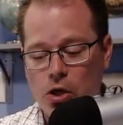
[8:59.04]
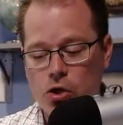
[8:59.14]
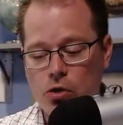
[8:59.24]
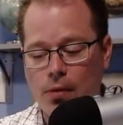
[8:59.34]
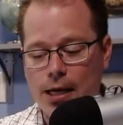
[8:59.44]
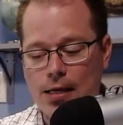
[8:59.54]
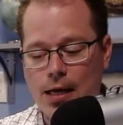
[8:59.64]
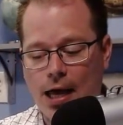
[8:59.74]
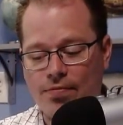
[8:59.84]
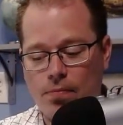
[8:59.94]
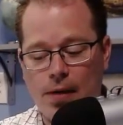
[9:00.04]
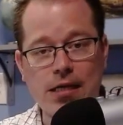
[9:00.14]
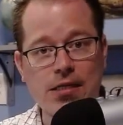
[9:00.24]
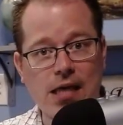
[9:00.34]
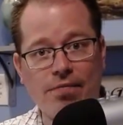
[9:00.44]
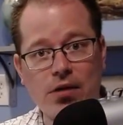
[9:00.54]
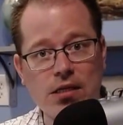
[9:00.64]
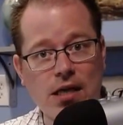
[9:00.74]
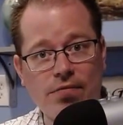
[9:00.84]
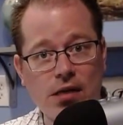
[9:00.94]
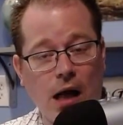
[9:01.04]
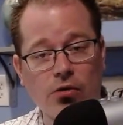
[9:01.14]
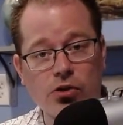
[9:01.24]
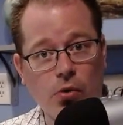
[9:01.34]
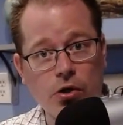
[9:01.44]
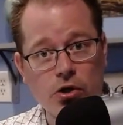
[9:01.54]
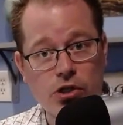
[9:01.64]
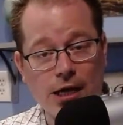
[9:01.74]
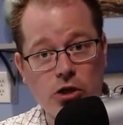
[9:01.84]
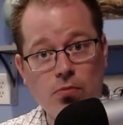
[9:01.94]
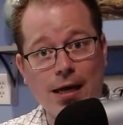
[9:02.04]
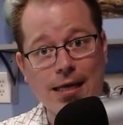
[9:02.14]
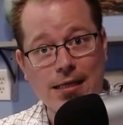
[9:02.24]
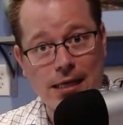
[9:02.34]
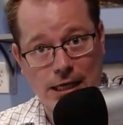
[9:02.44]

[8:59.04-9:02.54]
you might not have to pay $77 more in your check. You might get to